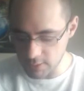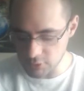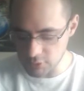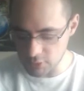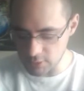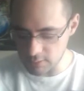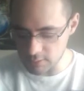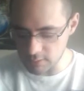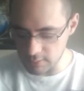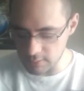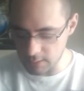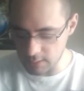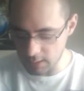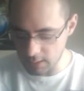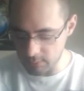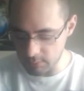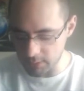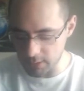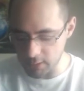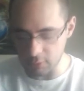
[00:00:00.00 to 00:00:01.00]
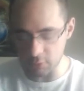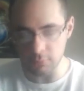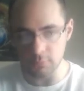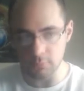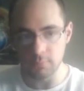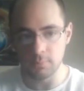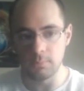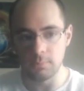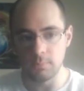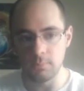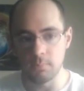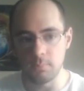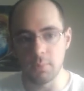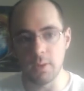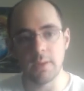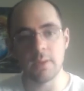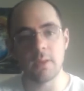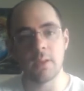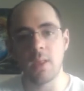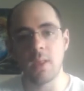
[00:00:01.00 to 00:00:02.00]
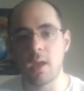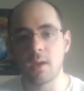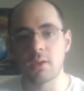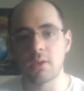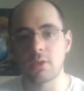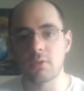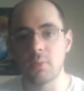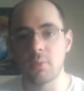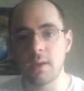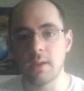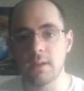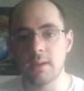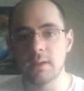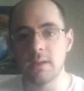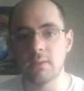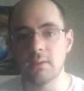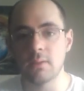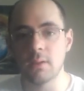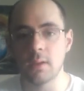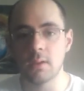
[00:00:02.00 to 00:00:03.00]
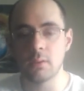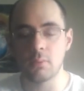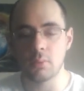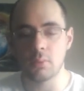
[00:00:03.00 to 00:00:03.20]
mentioned about being the longest reigning diva.